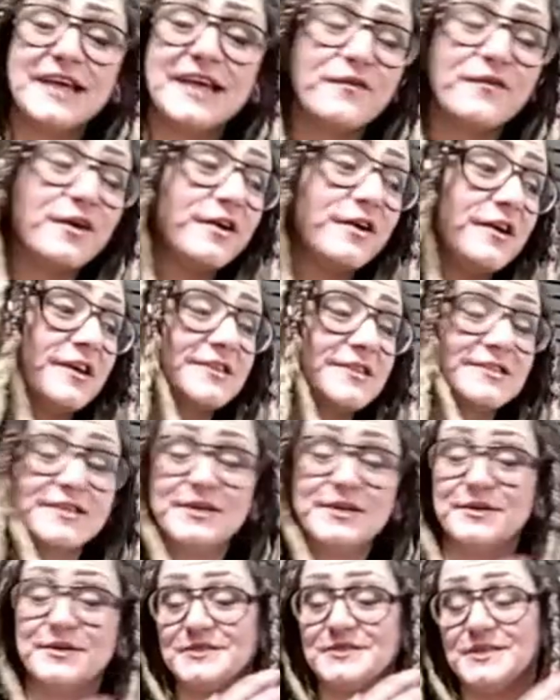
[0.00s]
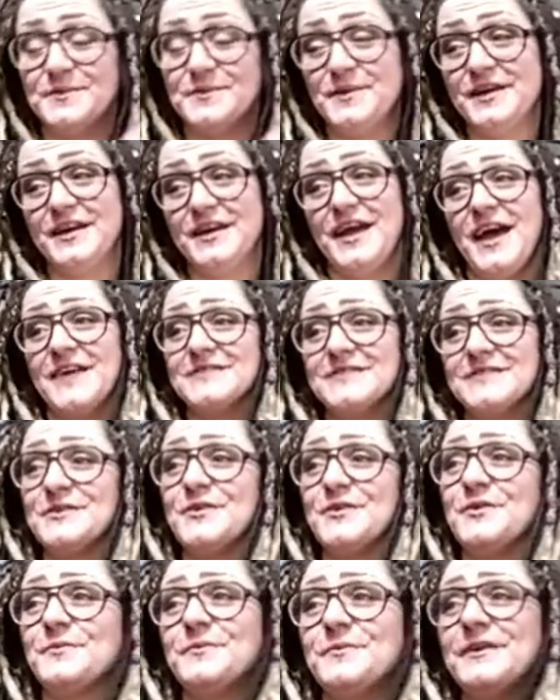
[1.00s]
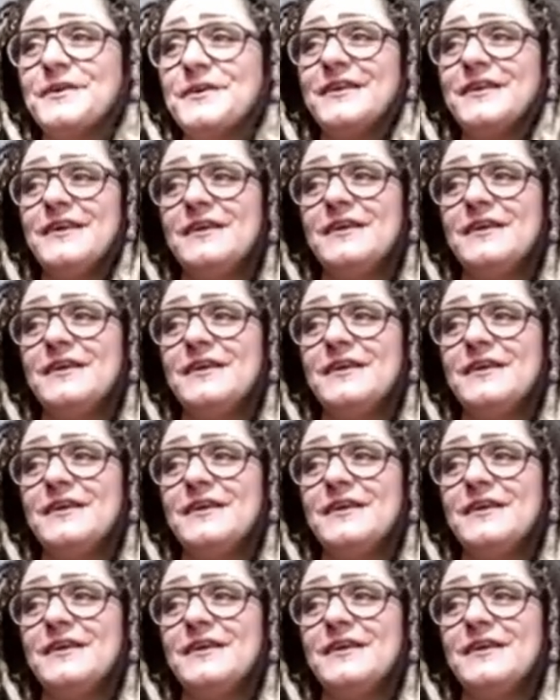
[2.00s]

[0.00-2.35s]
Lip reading: never an excuse to be an asshole, but